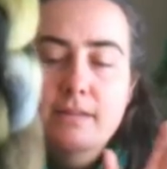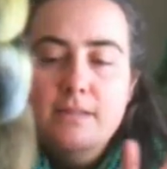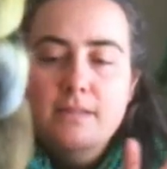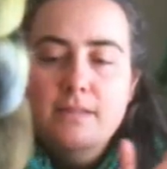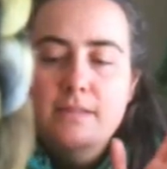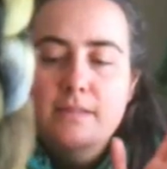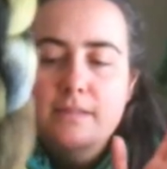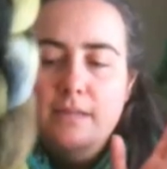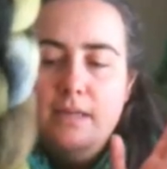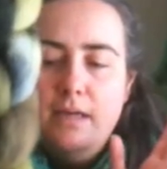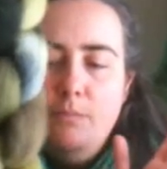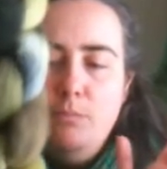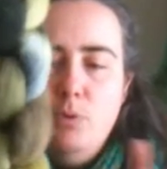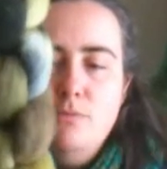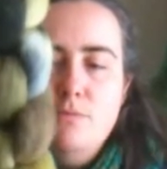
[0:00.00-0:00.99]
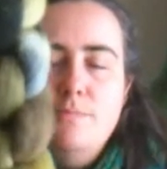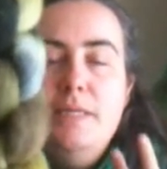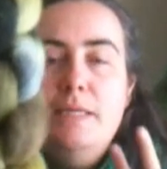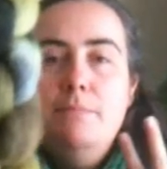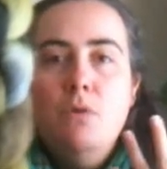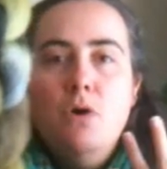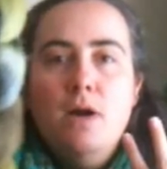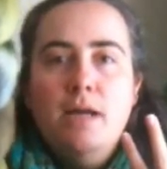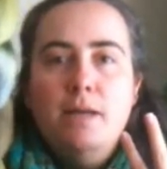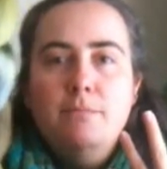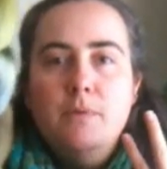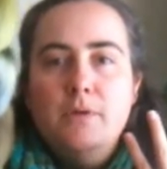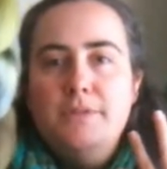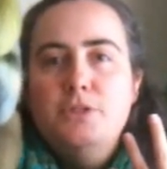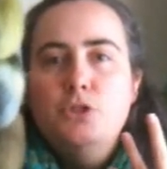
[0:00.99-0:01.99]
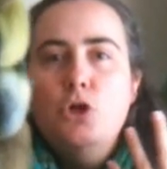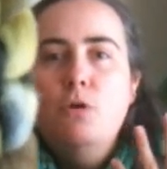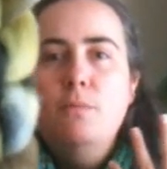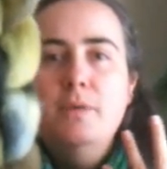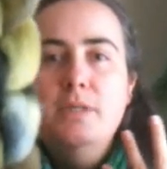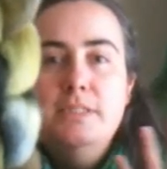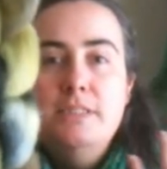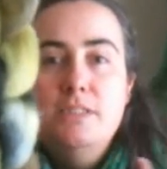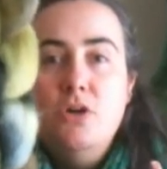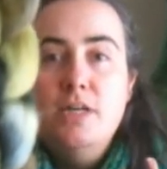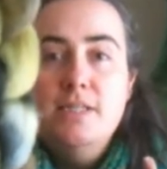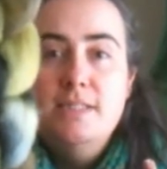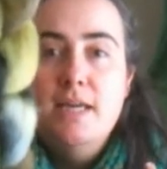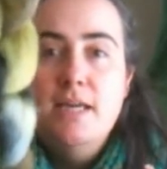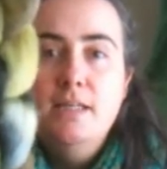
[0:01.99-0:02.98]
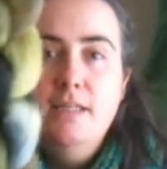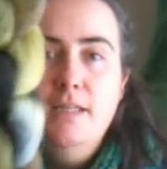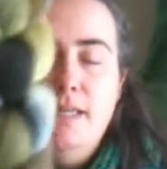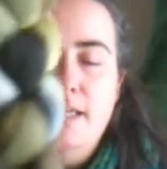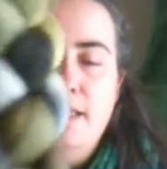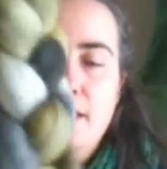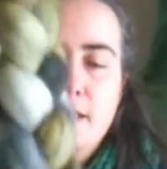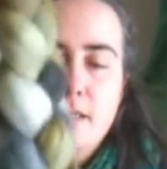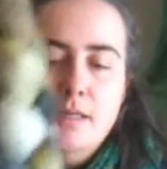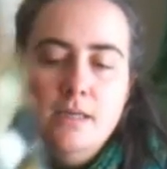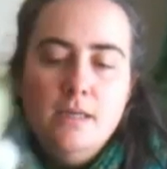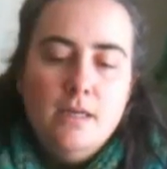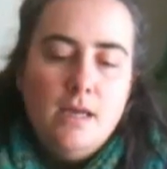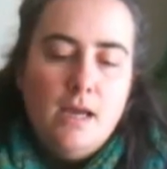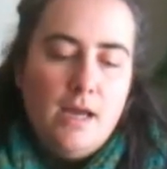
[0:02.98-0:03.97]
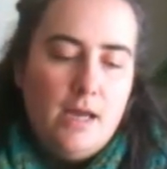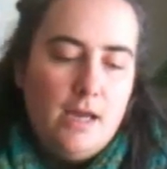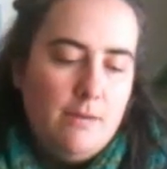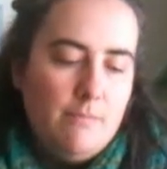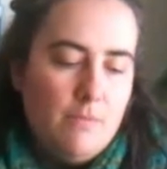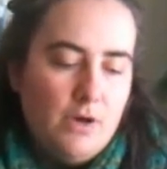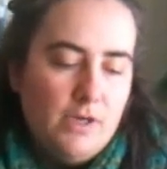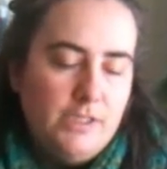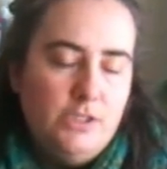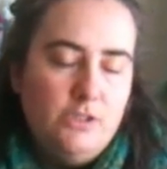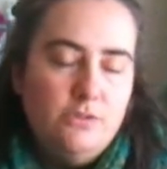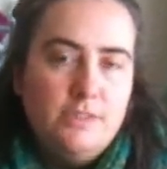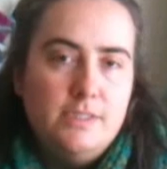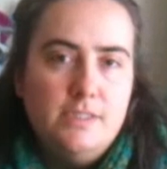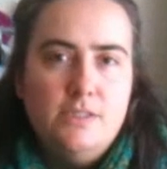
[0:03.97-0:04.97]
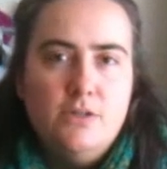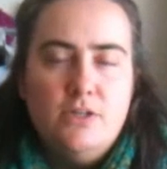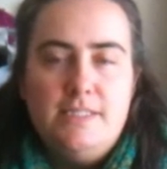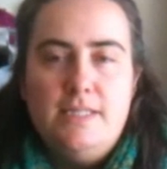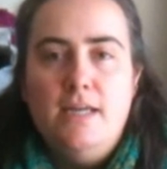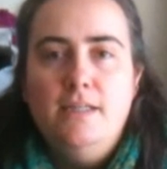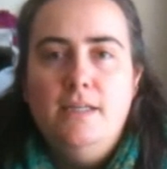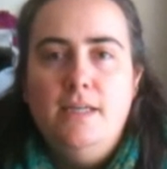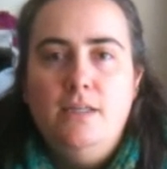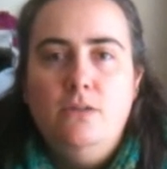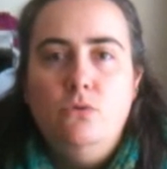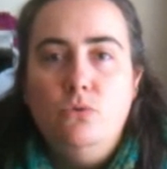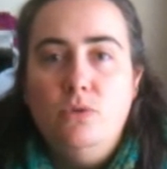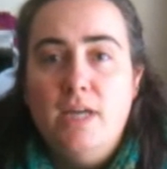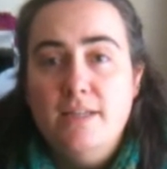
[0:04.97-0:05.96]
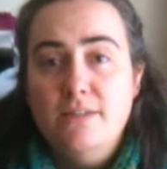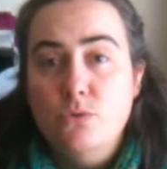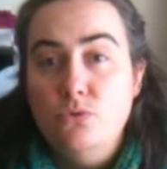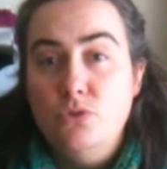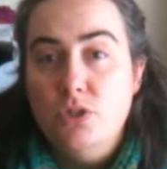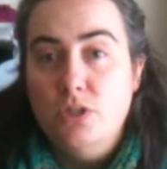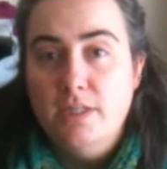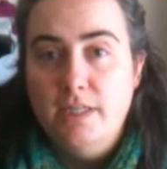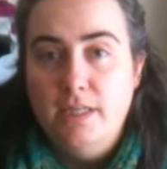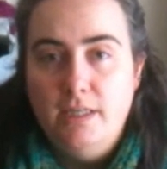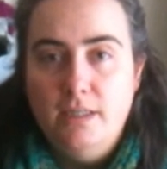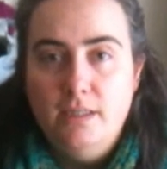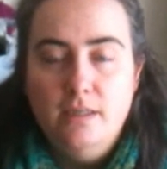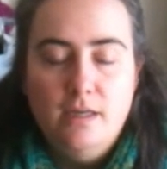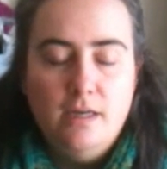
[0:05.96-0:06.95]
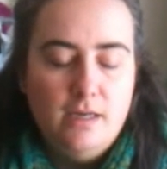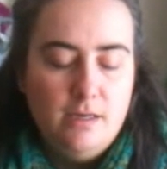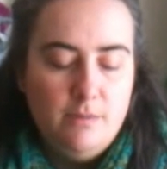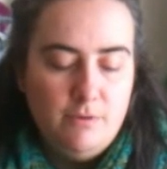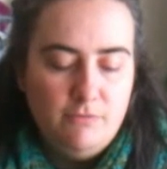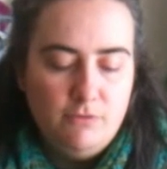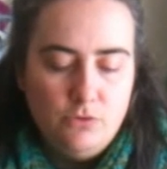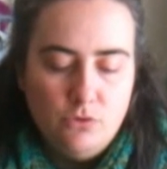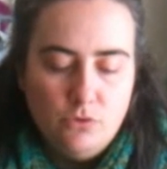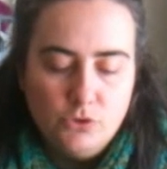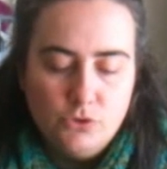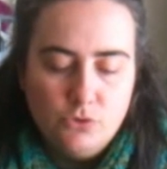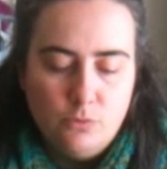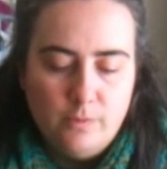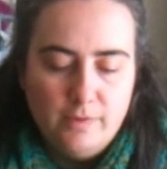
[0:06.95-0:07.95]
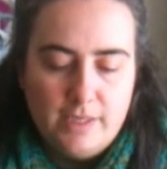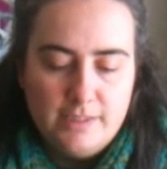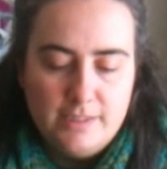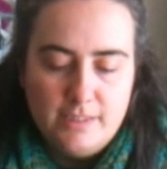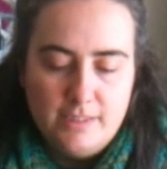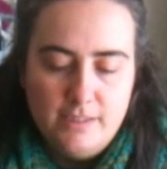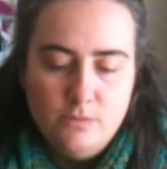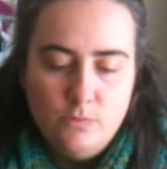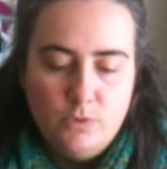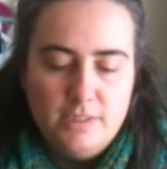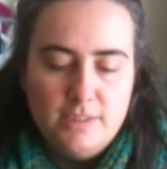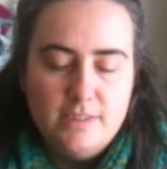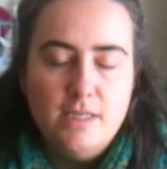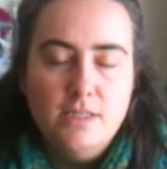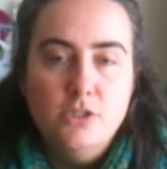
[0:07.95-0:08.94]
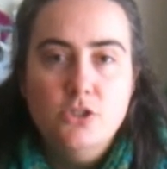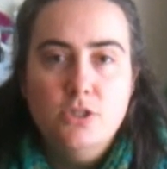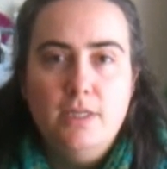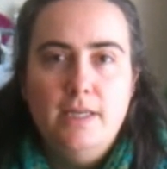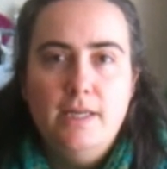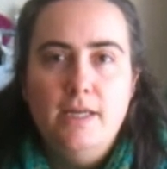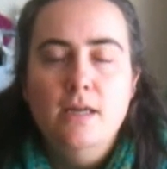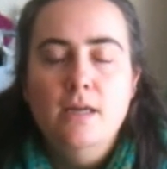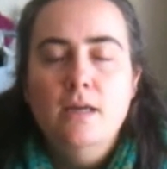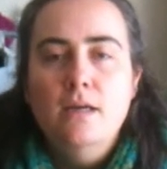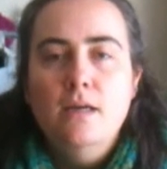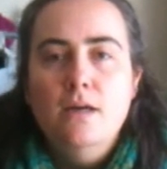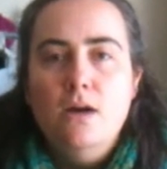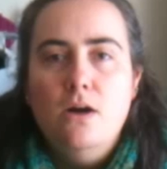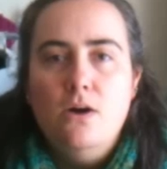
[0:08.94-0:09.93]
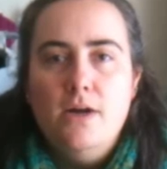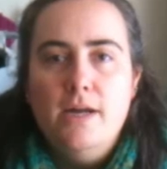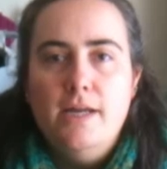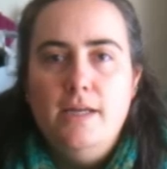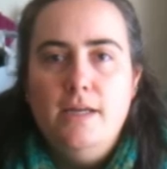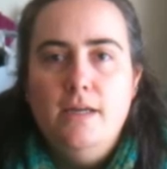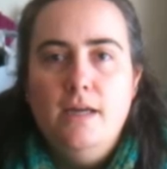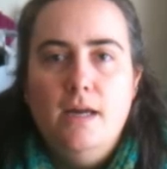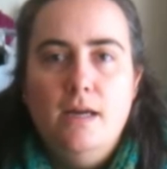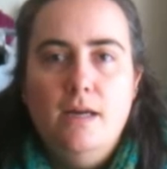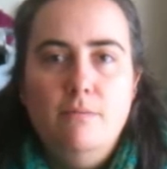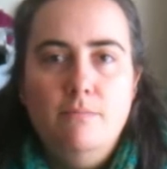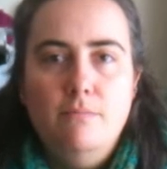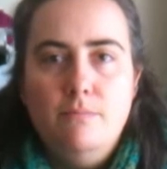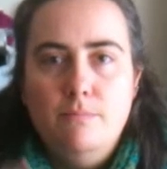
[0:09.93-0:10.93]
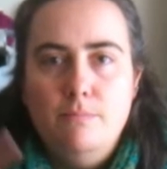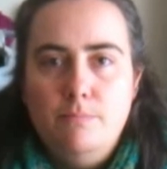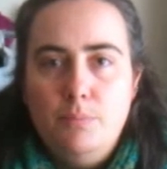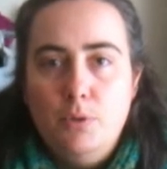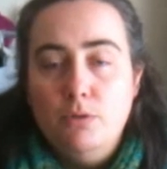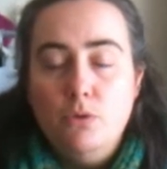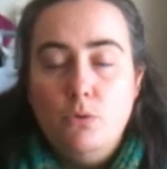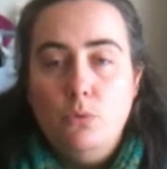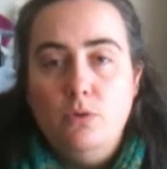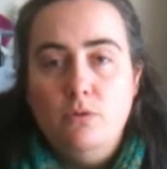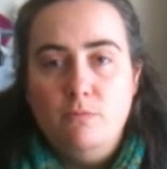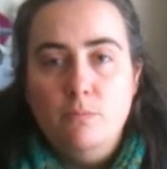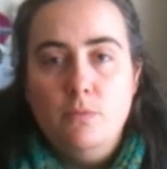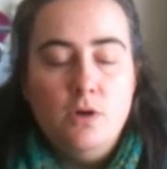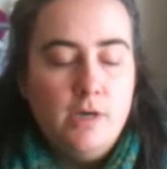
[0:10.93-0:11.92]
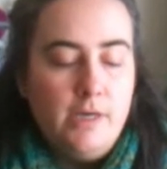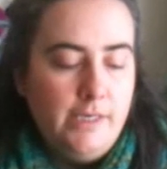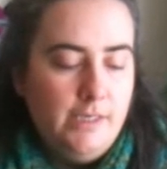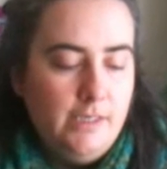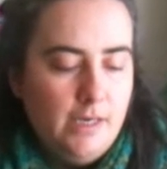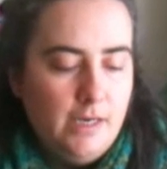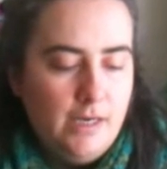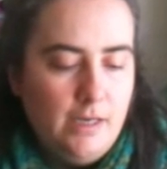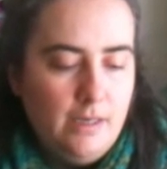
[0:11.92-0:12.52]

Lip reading: This is probably my most common dye technique. I use a dye technique called Kettle Dying. If you're not sure what that is, well, essentially I put all of my